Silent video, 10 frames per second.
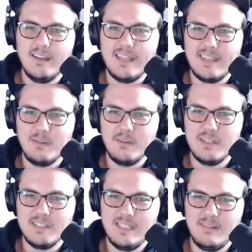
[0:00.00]
I think we just
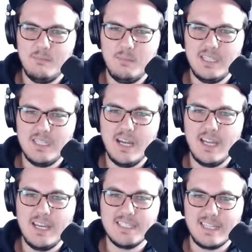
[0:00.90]
need to be done.
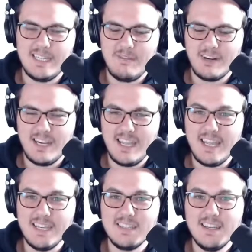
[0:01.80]
It's like never gonna
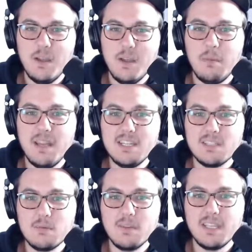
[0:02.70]
end. But it's just a
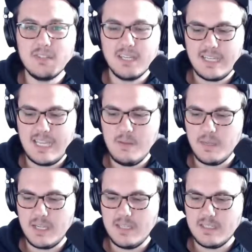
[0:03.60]
really interesting game
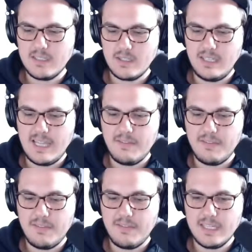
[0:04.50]
because there's a lot of
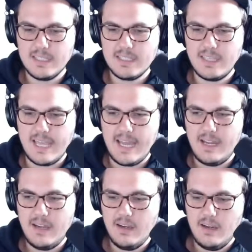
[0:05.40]
things that
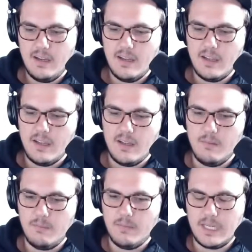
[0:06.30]

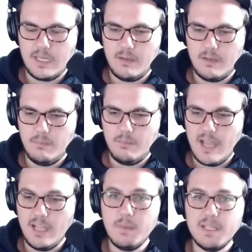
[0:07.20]
like
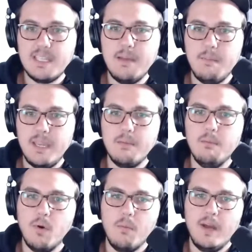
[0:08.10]
elements that make
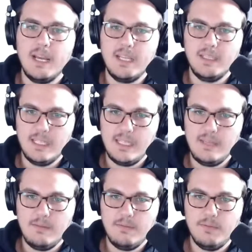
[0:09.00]
more money
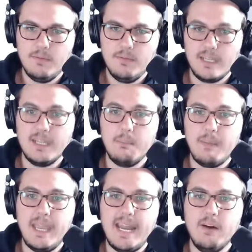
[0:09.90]
get
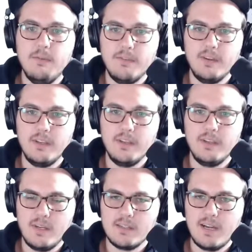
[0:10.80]
paid out for each